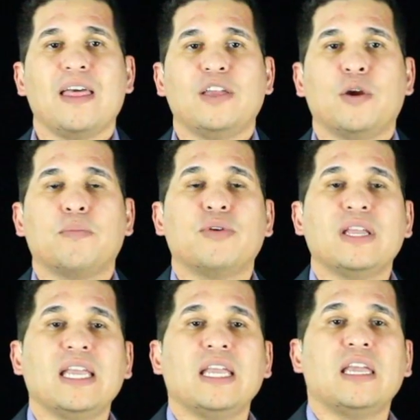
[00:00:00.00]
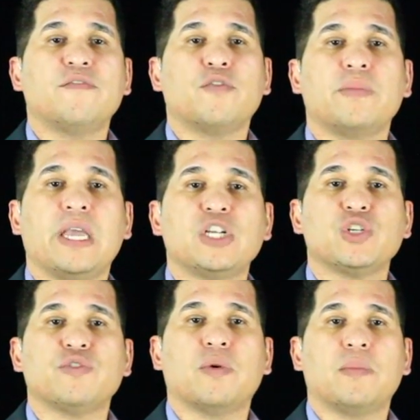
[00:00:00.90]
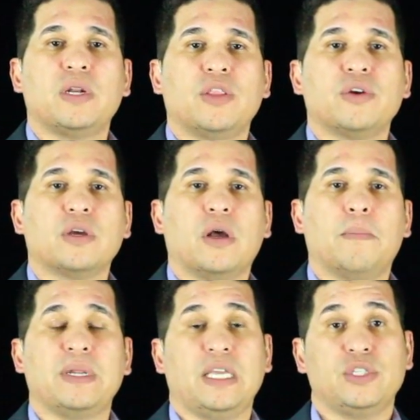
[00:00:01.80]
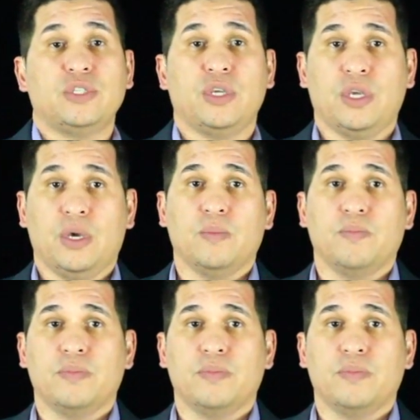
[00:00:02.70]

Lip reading: they're bringing information from another company to you,